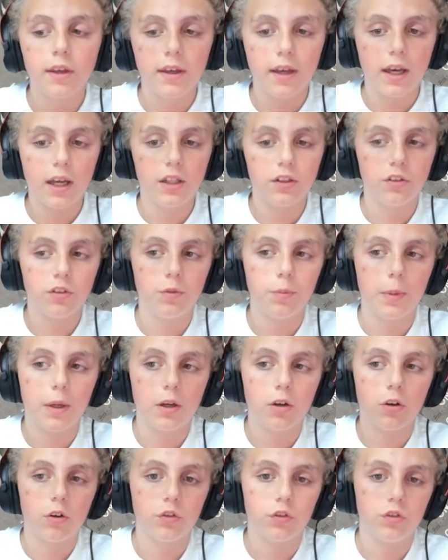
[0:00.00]
and this may
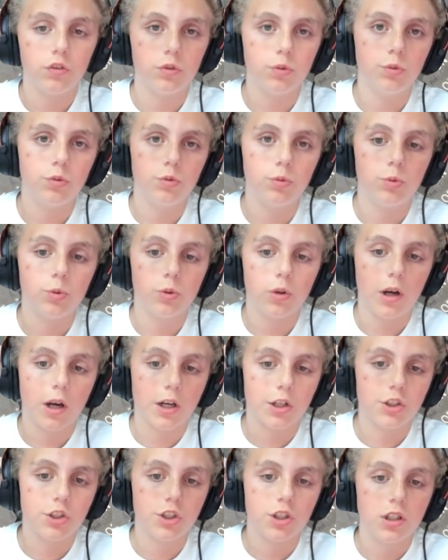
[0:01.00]
cause you to
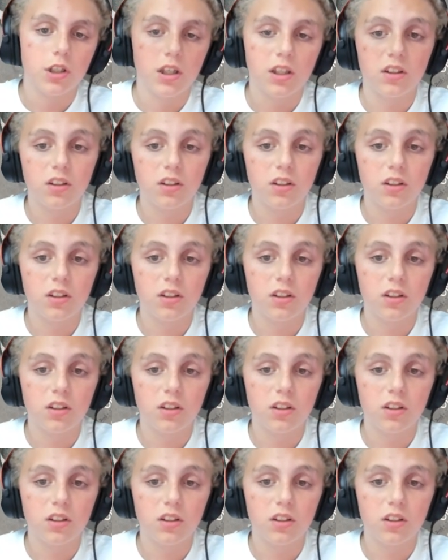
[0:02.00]
crash.